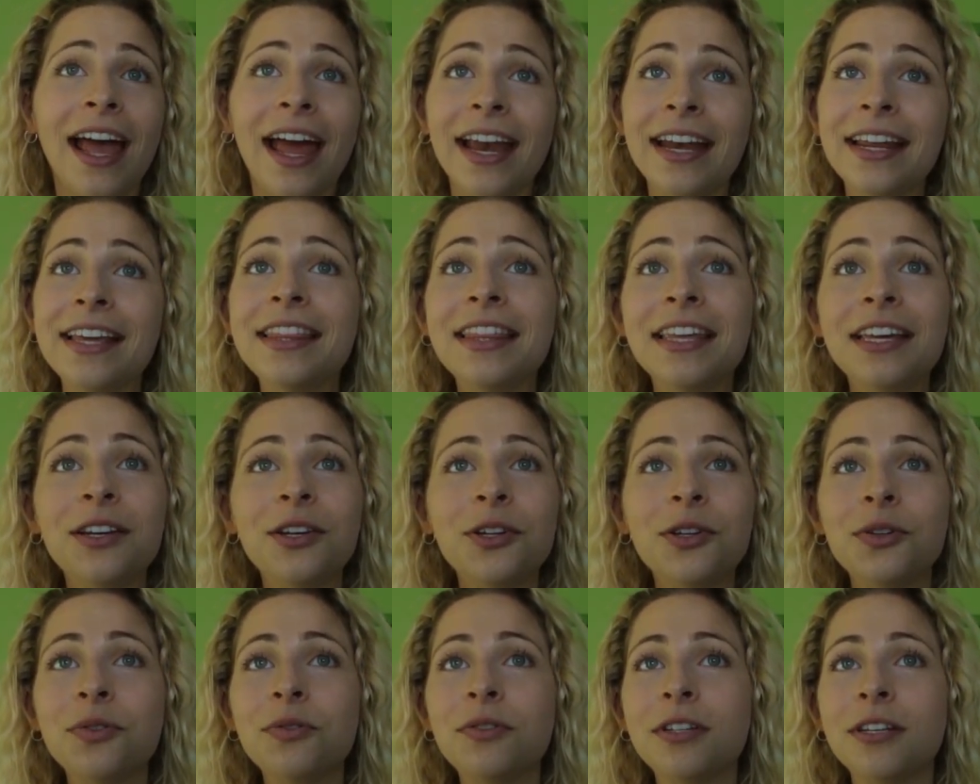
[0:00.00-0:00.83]
anything
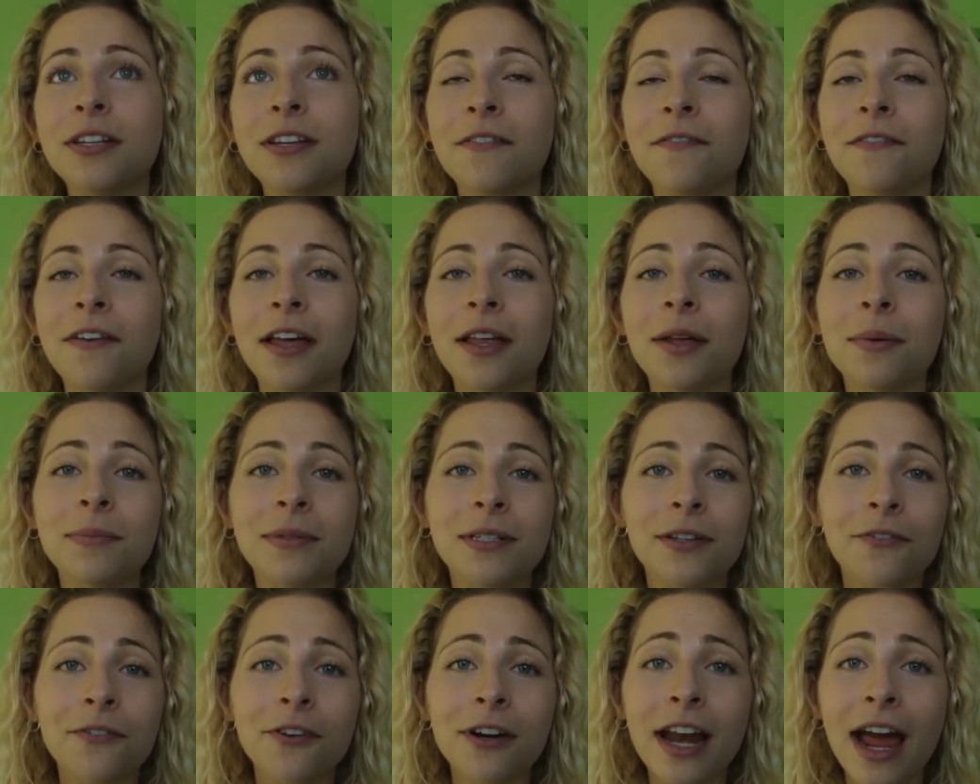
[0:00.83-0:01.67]
new, to develop
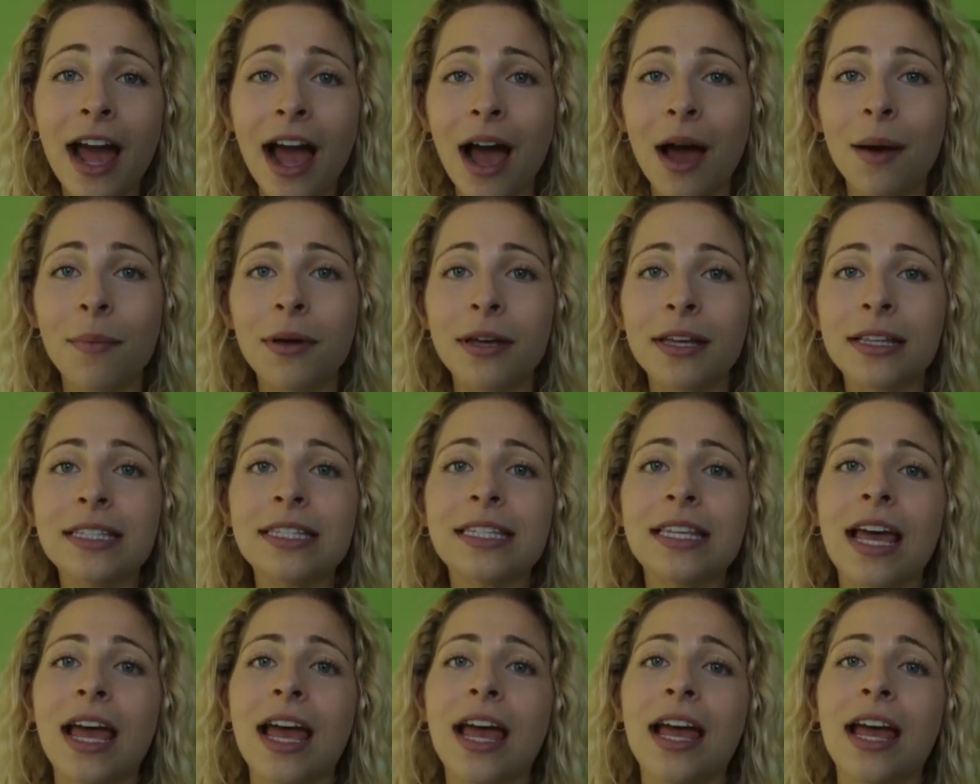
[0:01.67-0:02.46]
different habits